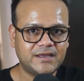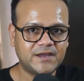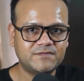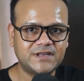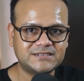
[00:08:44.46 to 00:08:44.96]

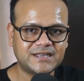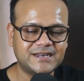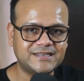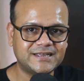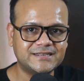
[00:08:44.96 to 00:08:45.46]
If there's
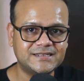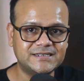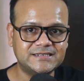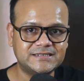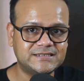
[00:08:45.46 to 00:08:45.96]
anything in
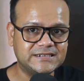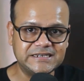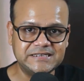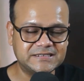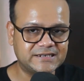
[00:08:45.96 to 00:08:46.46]
these
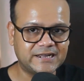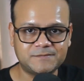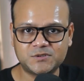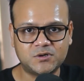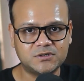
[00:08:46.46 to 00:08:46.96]
3
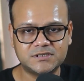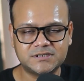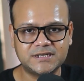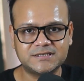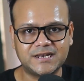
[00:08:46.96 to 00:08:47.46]
steps or the
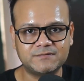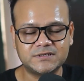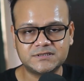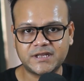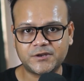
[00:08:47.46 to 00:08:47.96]
6
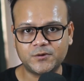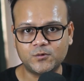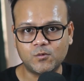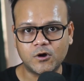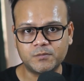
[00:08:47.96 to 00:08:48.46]
levels that you
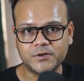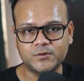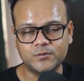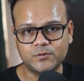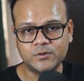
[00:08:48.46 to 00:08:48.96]
want me
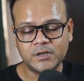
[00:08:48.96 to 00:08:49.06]
to